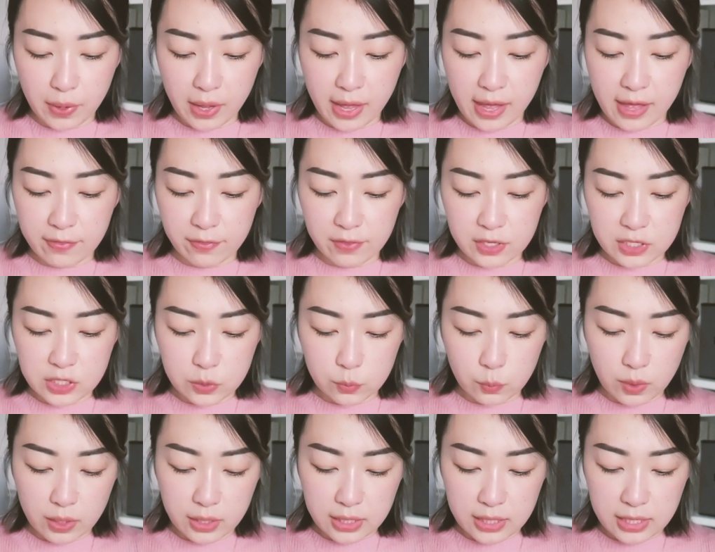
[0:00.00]
but
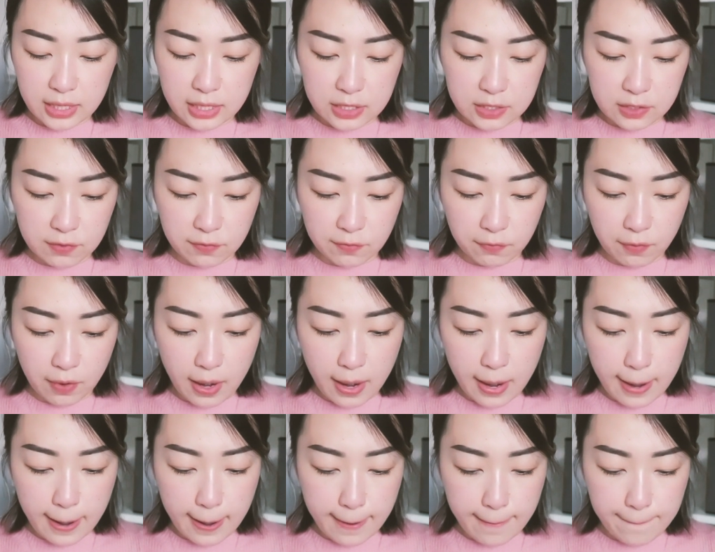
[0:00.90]
this one is
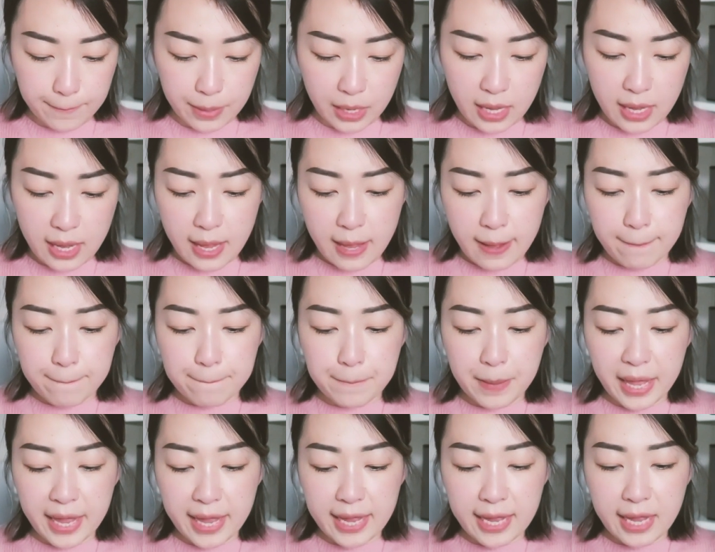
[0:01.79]
from
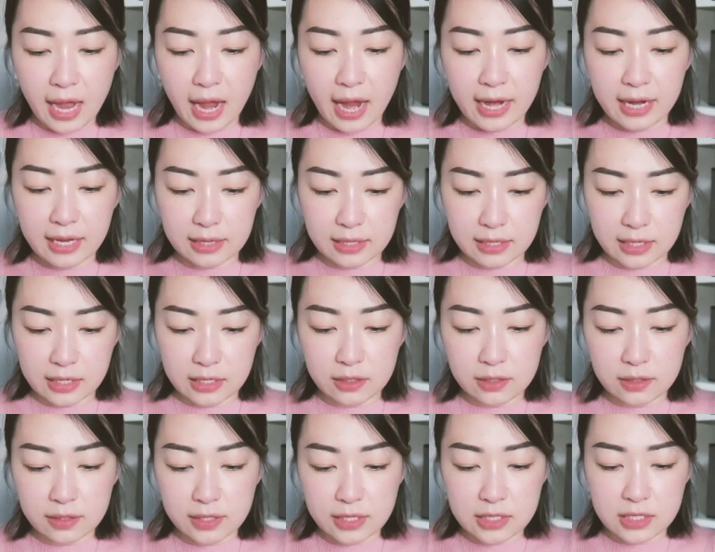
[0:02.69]
May Island.